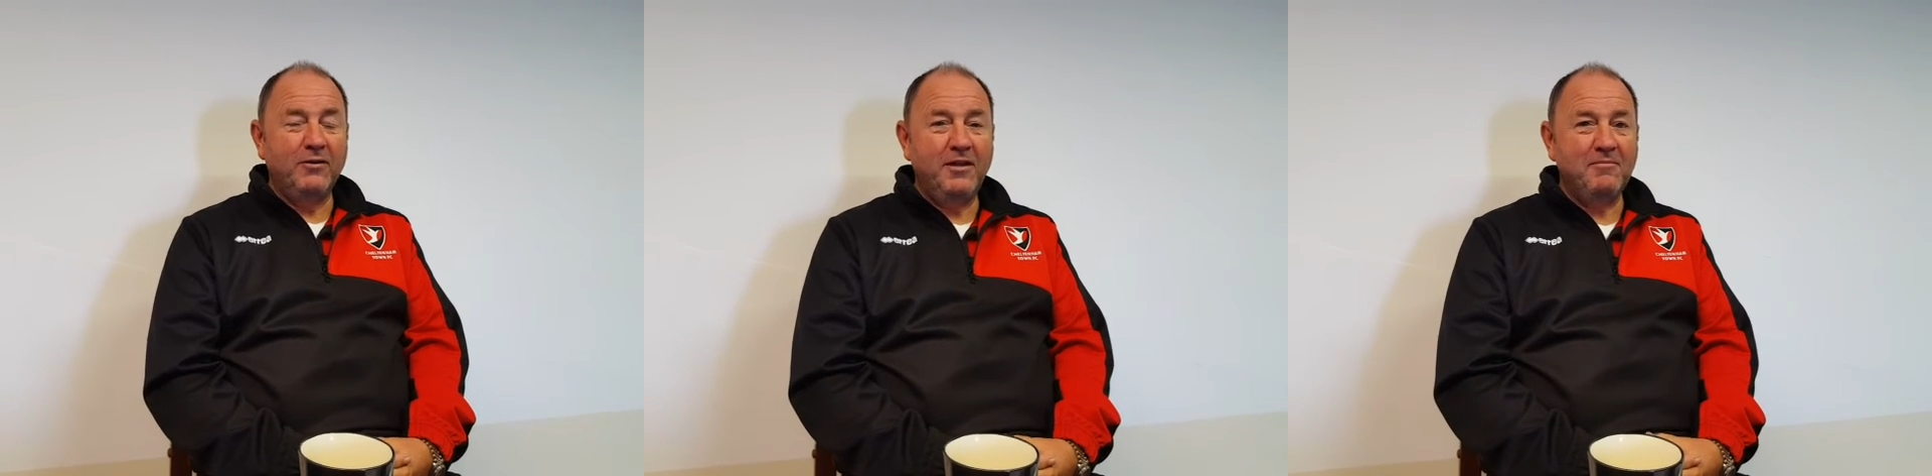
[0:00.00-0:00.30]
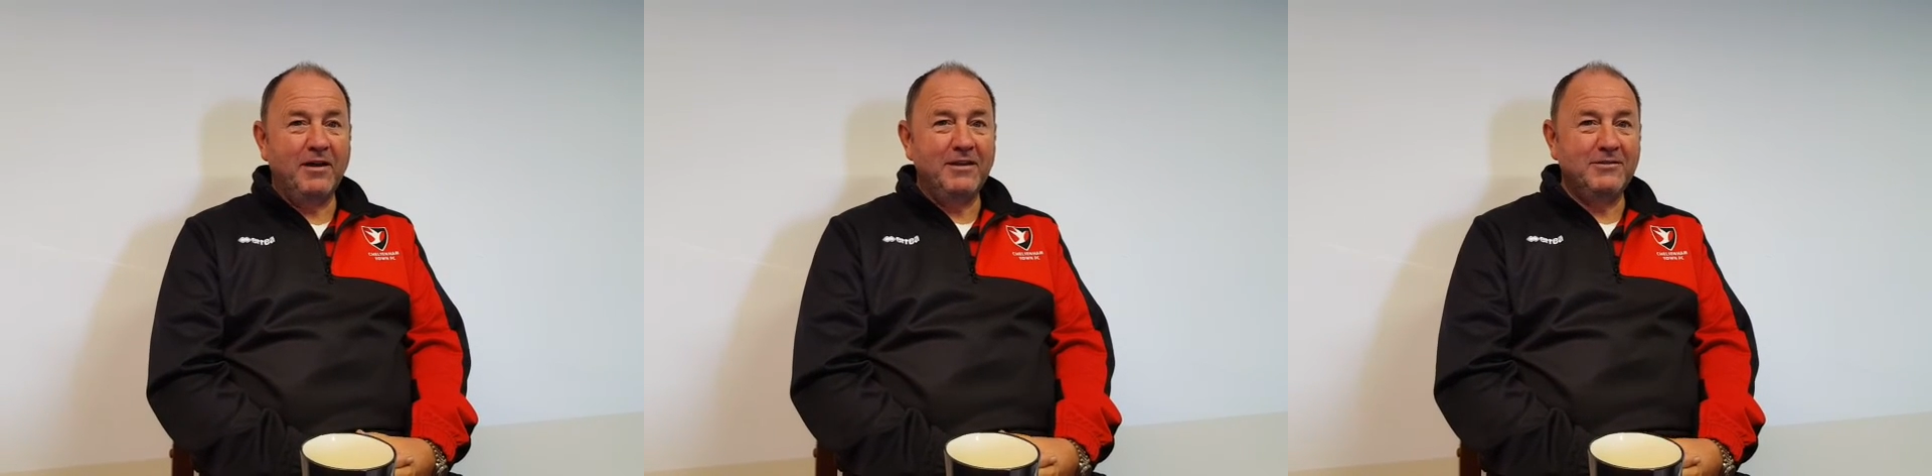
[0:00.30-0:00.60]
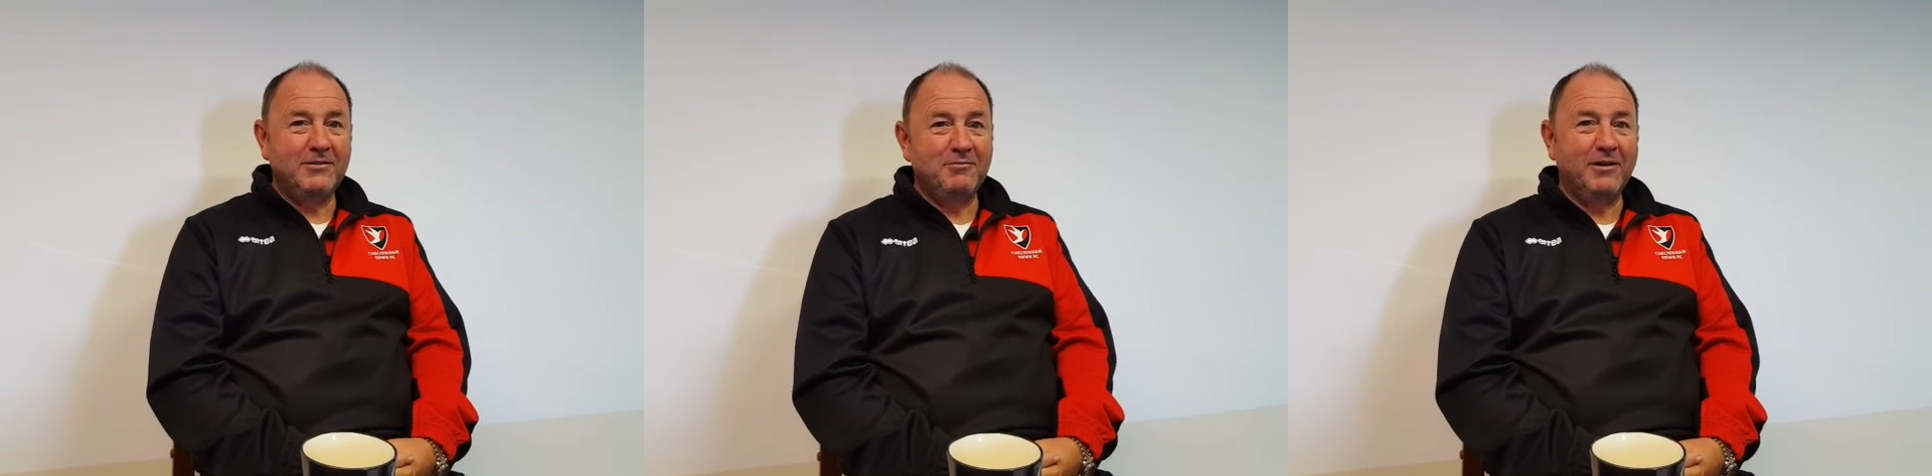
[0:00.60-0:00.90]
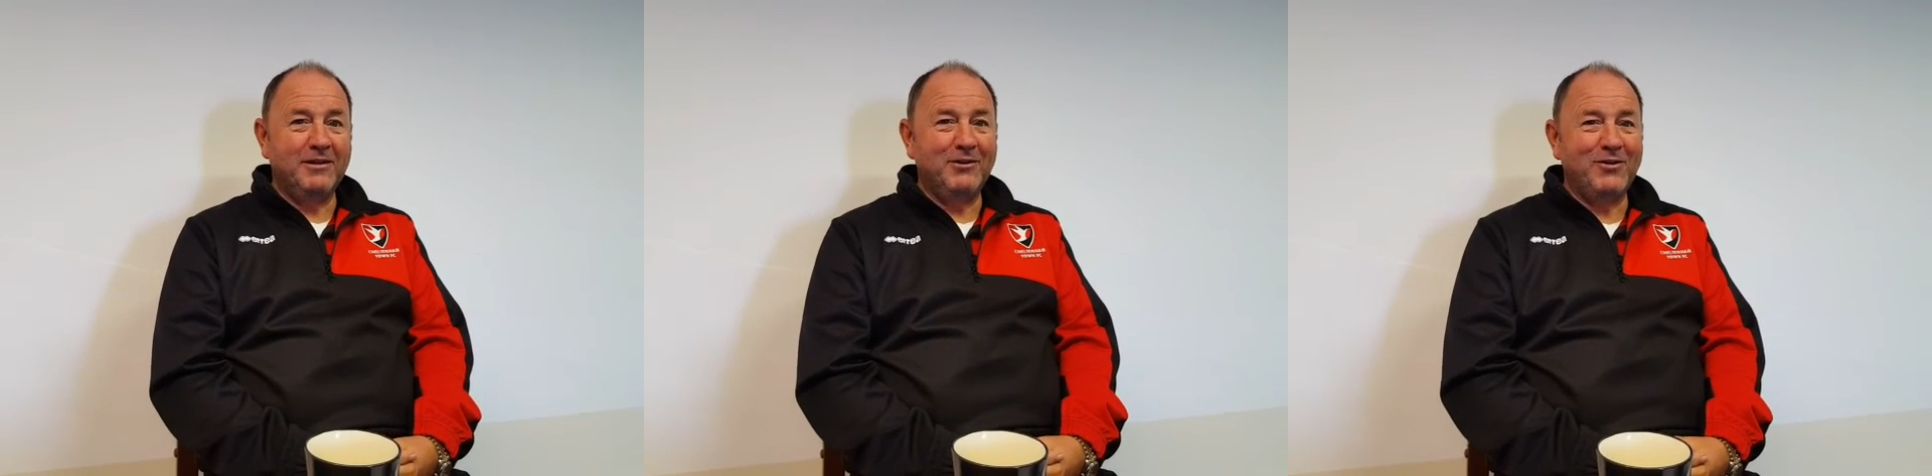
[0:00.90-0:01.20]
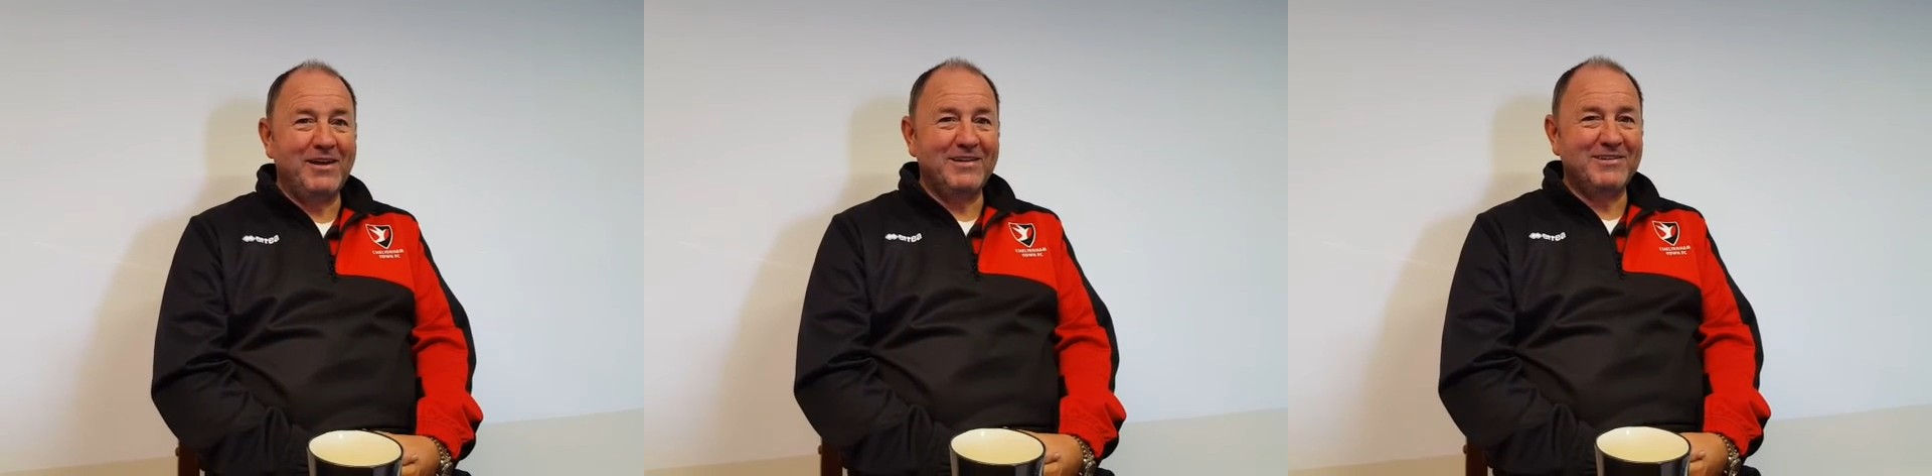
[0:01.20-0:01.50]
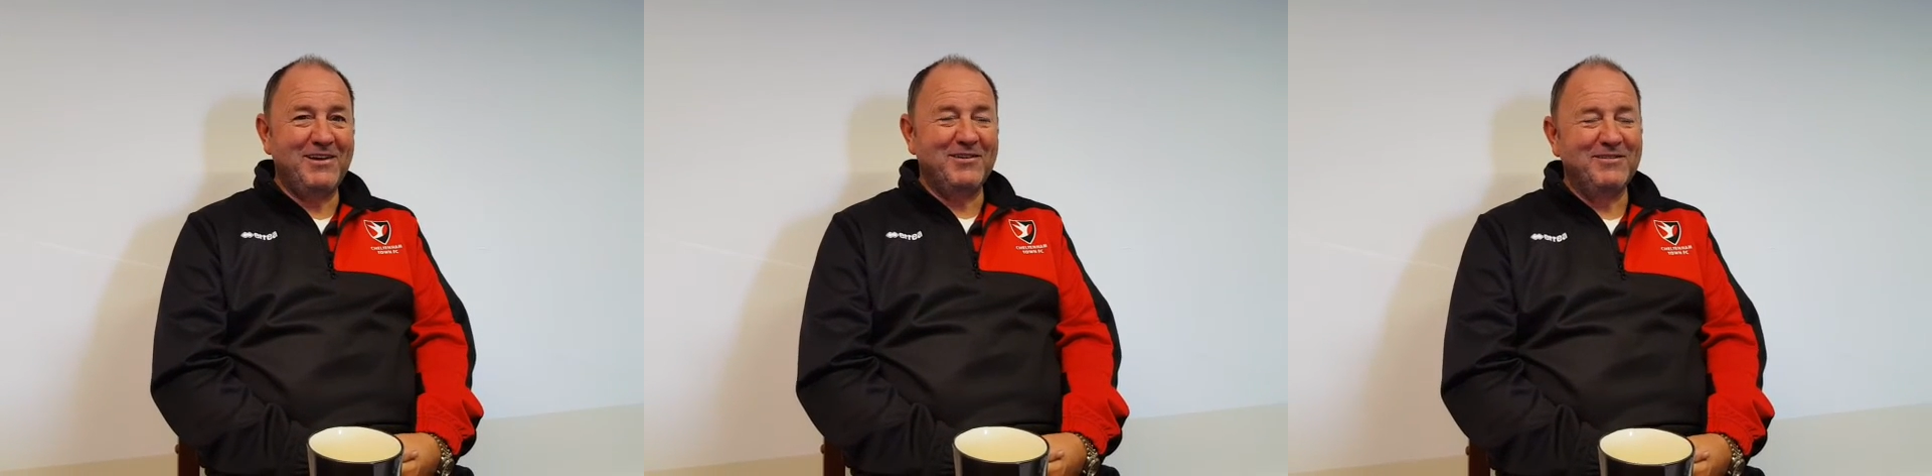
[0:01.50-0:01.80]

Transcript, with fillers: need managers, we can do it ourselves.